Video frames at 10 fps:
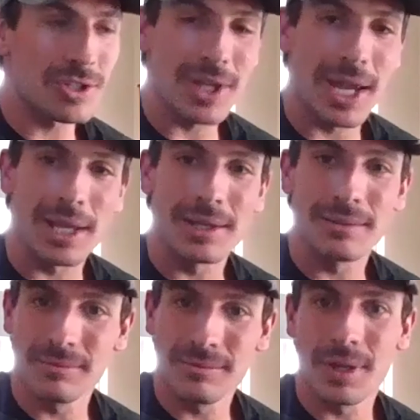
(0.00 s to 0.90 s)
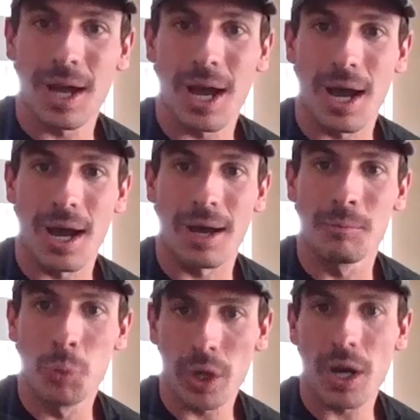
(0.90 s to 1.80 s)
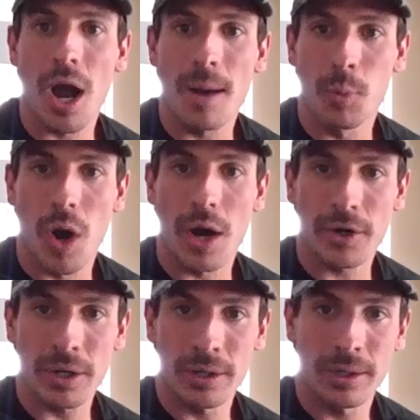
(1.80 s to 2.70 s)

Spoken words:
like more calm water,